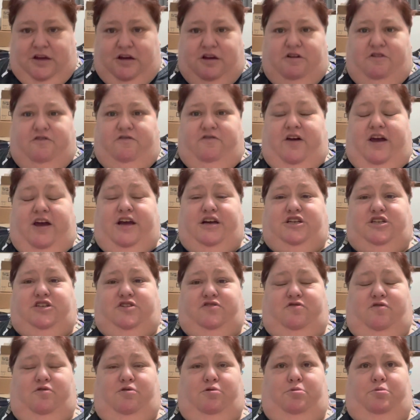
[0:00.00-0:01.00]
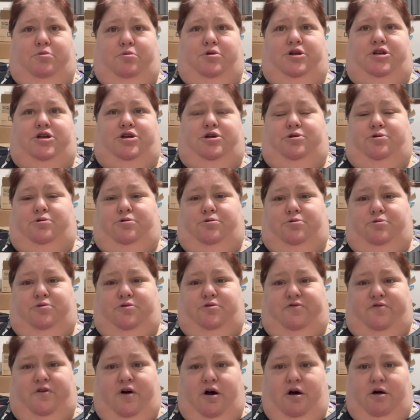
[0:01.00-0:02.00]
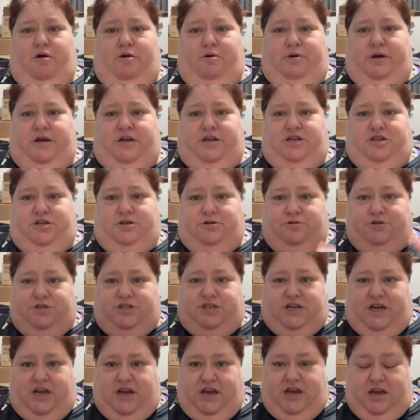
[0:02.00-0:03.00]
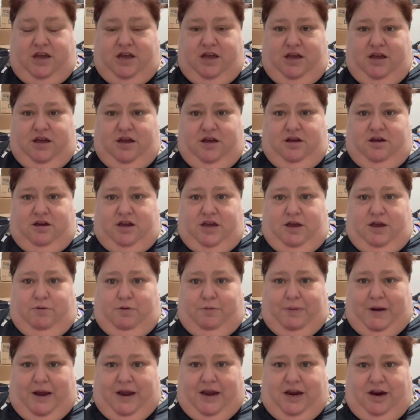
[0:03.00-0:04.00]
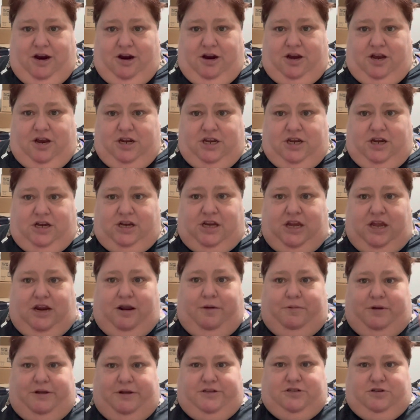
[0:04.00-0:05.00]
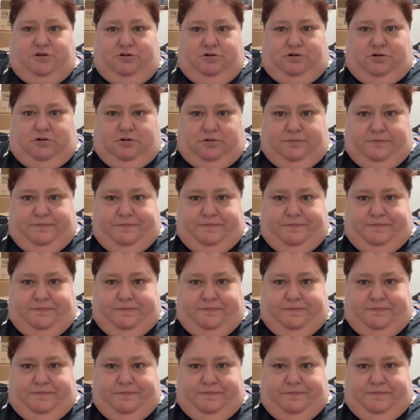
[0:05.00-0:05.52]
fast forward to the following Tuesday. Okay, we're back here in Kentucky, and I'm in school.